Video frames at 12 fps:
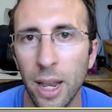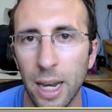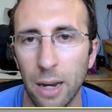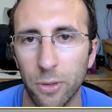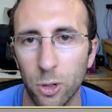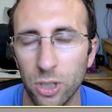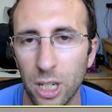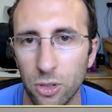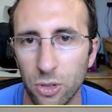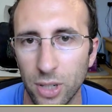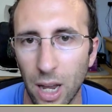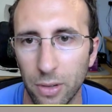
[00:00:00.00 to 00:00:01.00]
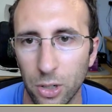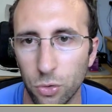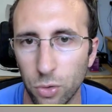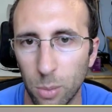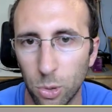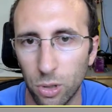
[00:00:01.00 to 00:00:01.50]
if your teacher's having
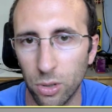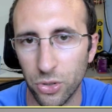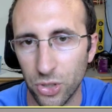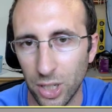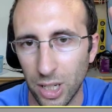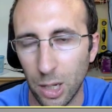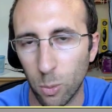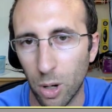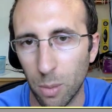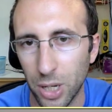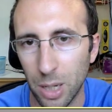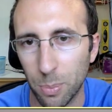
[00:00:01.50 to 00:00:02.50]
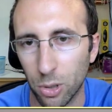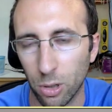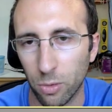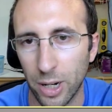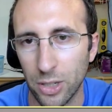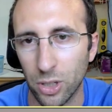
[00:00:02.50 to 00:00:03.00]
trouble seeing when people
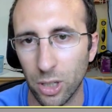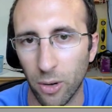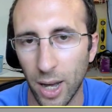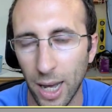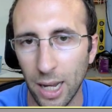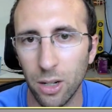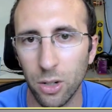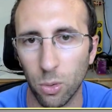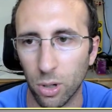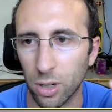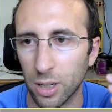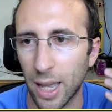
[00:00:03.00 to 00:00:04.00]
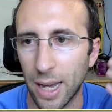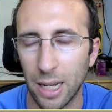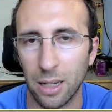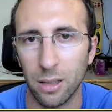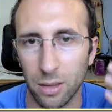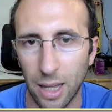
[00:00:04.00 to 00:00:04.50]
are raising their hand or
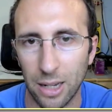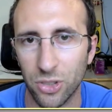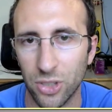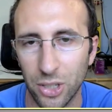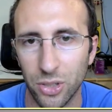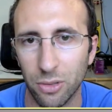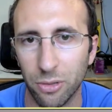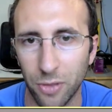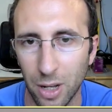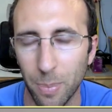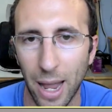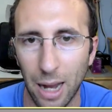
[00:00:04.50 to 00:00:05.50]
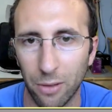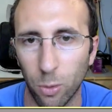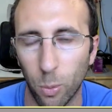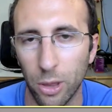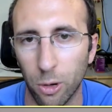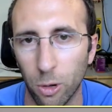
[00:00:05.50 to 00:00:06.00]
getting that sense of feedback for
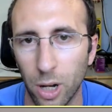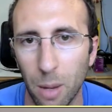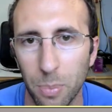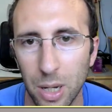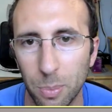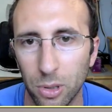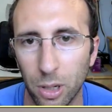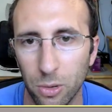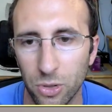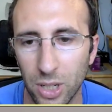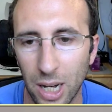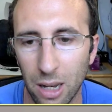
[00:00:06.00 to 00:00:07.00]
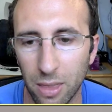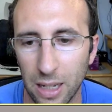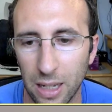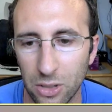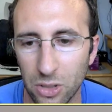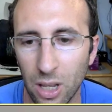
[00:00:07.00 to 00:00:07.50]
whether or not people understand
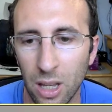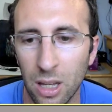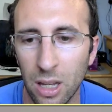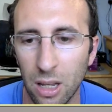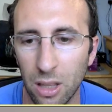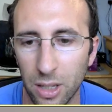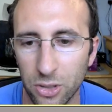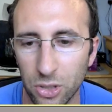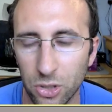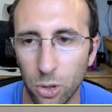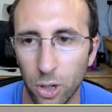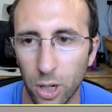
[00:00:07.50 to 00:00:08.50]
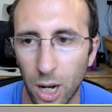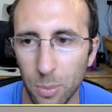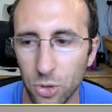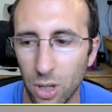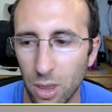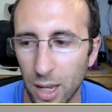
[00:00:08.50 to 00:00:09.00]
things, This is a good
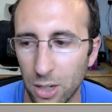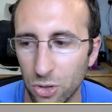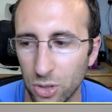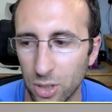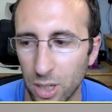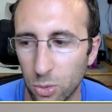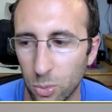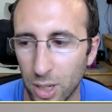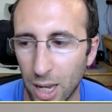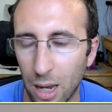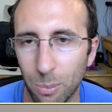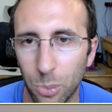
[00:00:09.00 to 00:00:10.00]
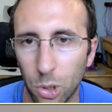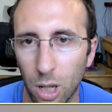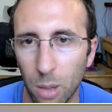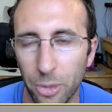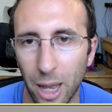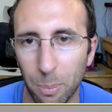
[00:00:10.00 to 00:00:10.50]
option. They just need to, again, pull
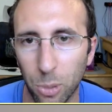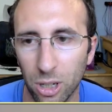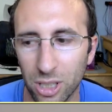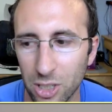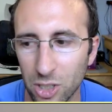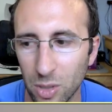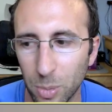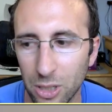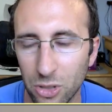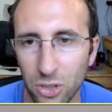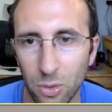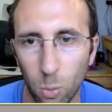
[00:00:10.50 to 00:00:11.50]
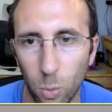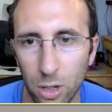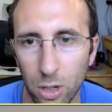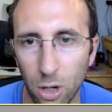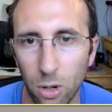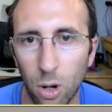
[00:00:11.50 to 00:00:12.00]
up that participants window